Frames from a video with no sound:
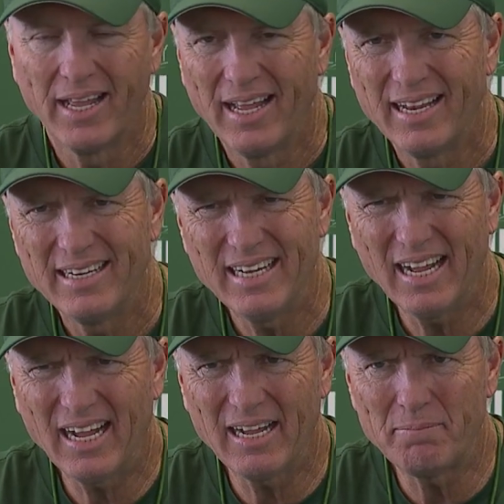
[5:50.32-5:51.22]

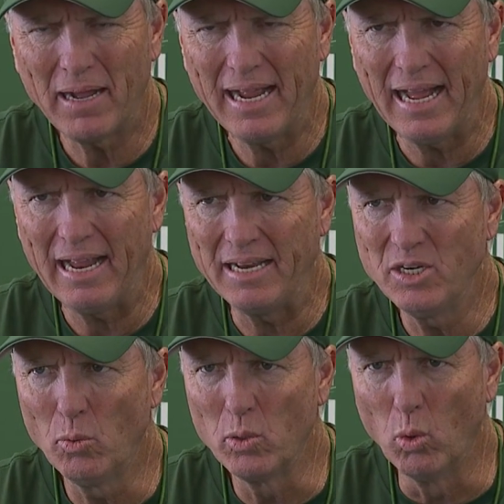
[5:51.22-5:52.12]
get over the Nah, I, I
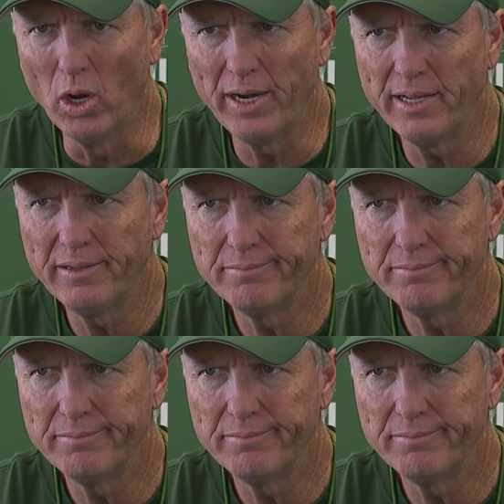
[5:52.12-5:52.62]
knew we would.